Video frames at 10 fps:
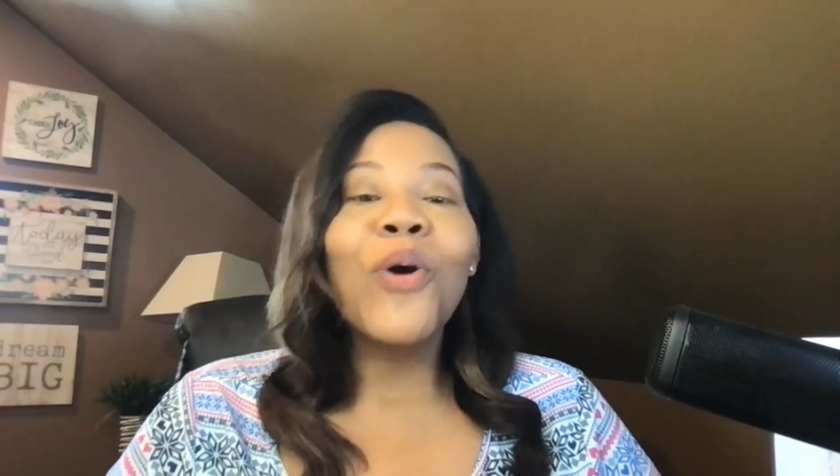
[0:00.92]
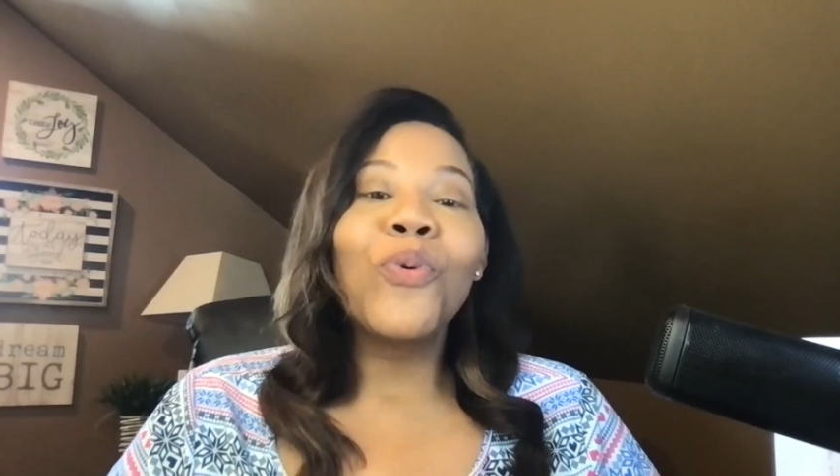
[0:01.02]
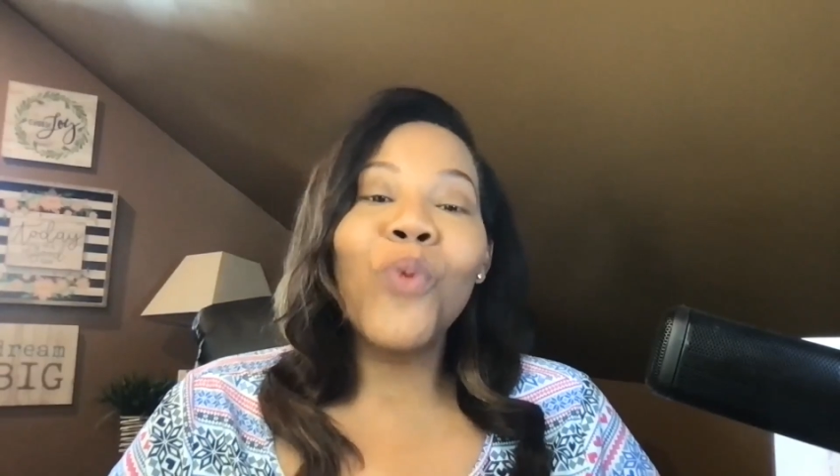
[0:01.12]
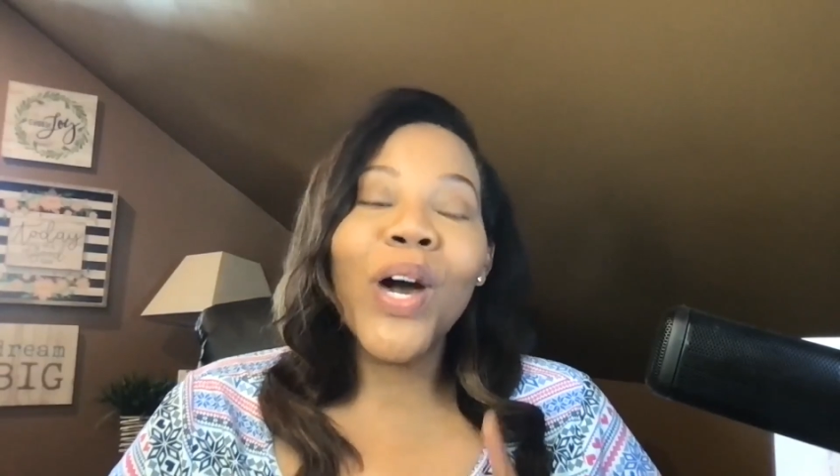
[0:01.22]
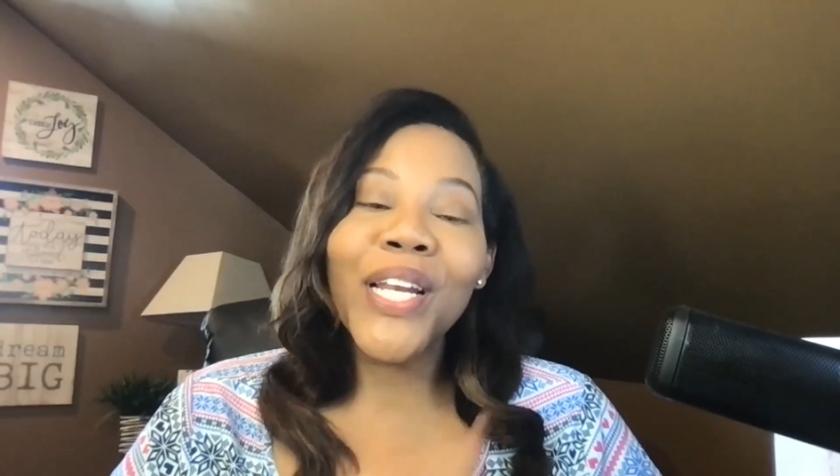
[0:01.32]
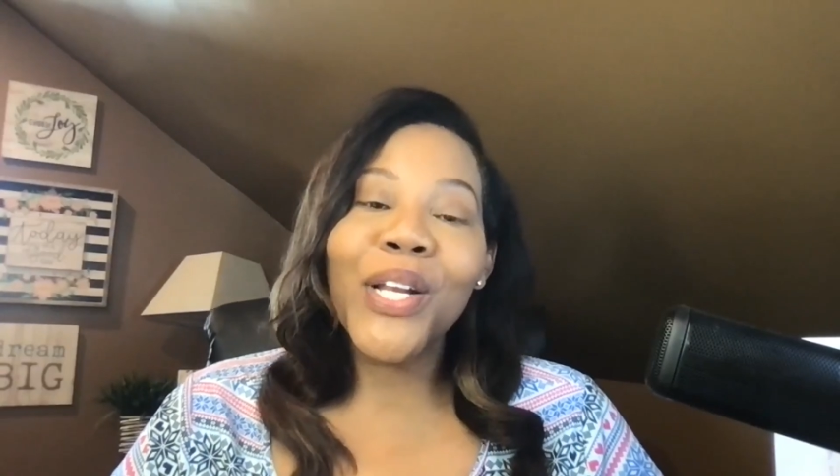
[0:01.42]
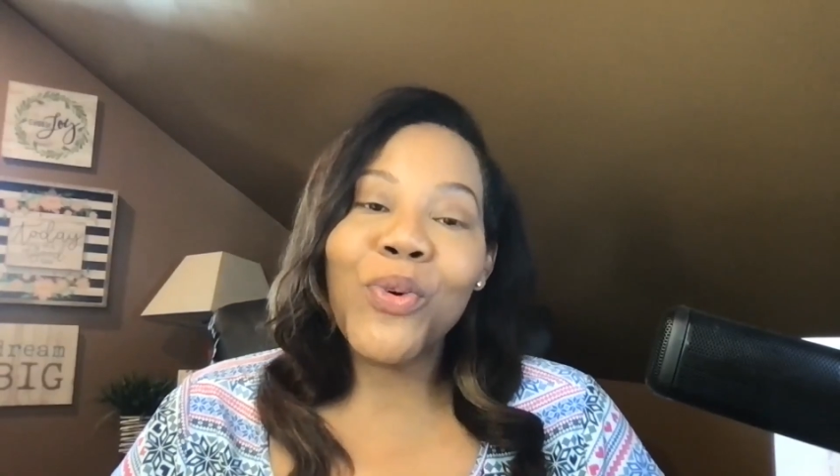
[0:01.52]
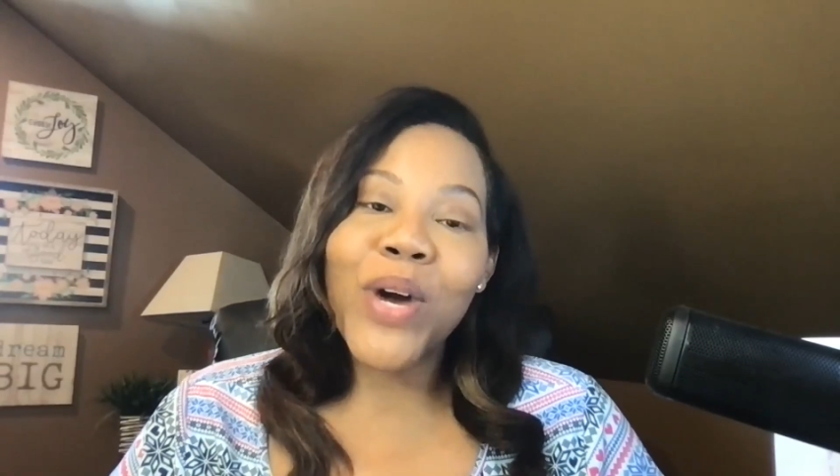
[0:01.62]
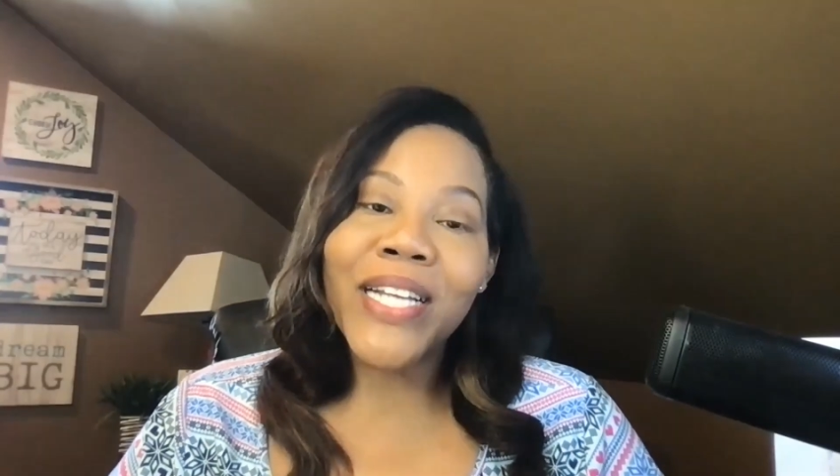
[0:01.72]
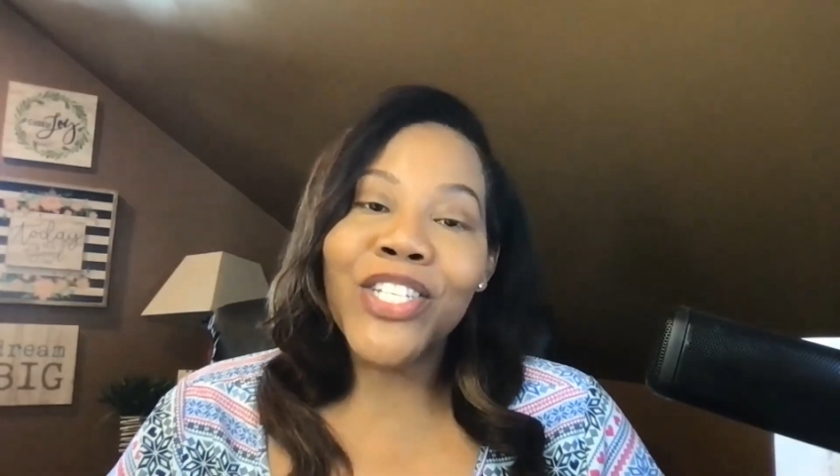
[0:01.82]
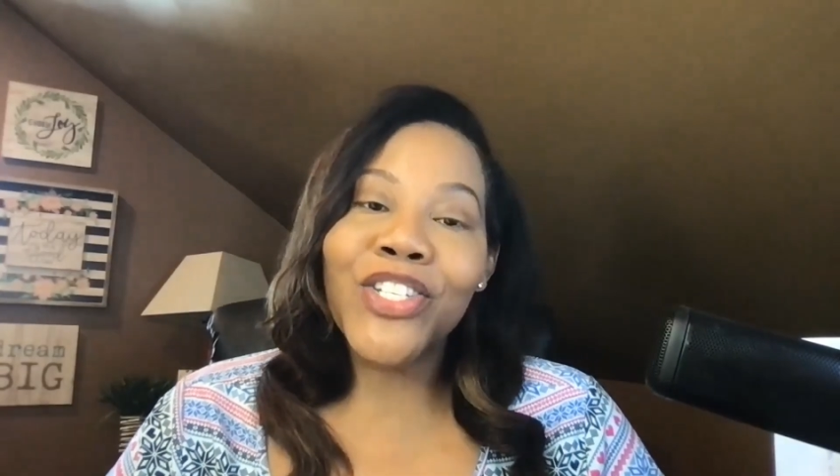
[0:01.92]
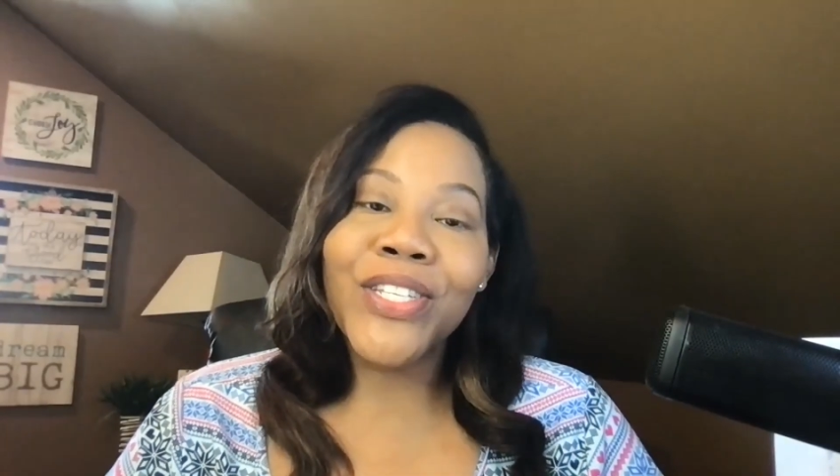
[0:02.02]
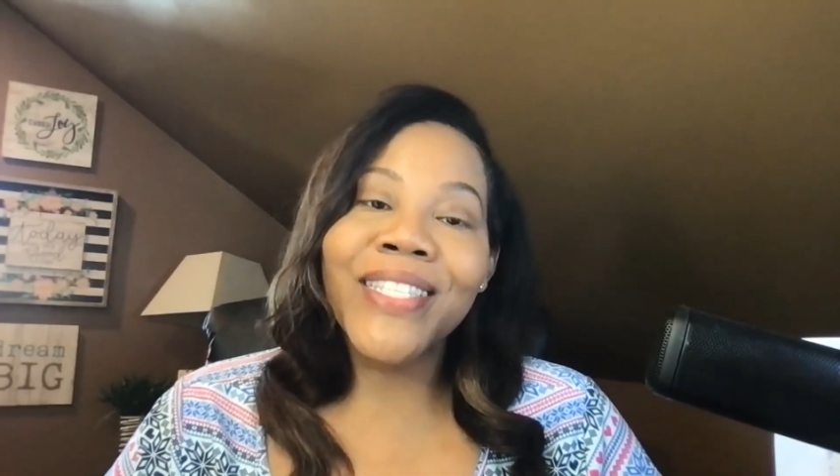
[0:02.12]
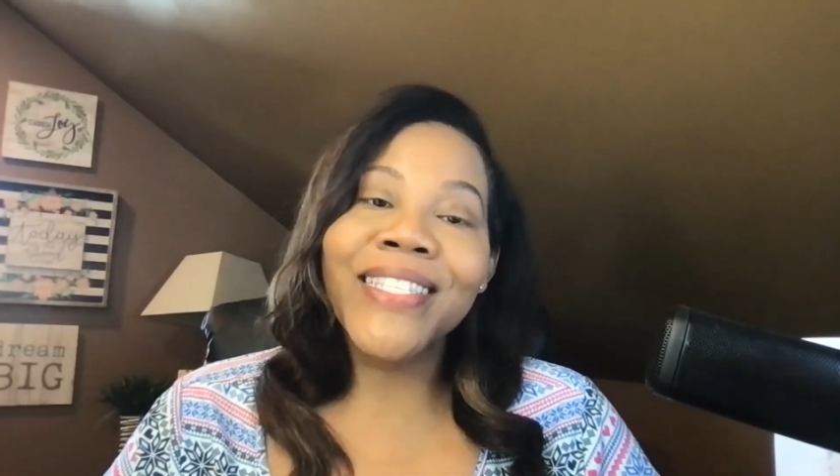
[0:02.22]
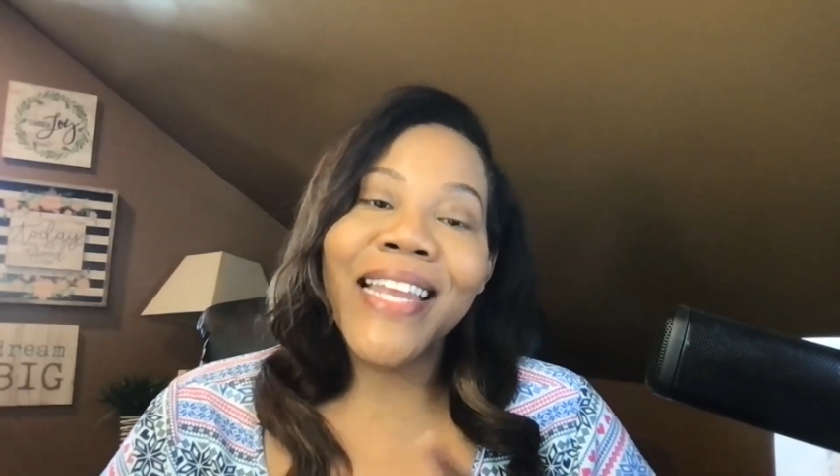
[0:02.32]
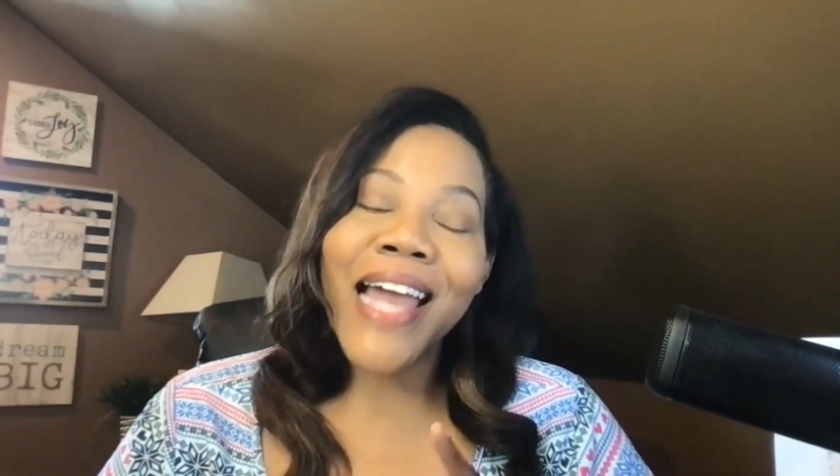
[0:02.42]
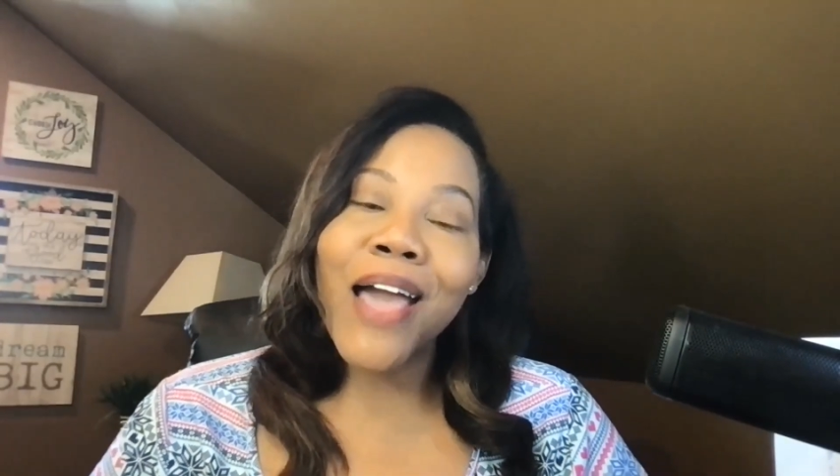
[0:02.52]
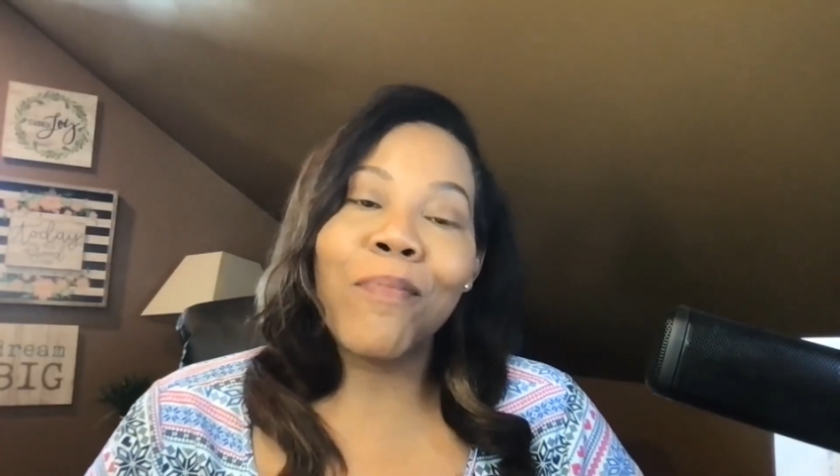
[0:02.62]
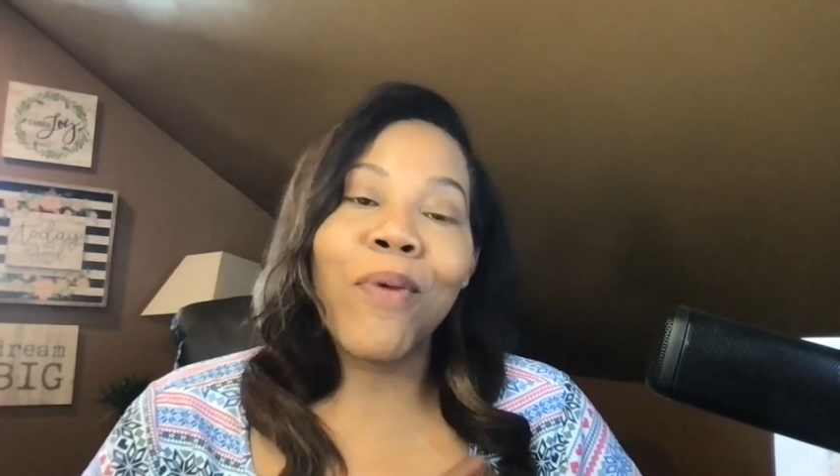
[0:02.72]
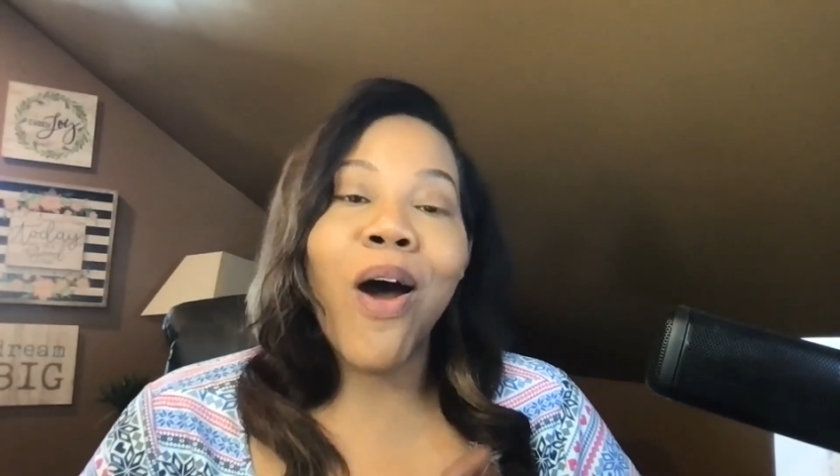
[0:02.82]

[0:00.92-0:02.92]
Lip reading: One of the questions that I am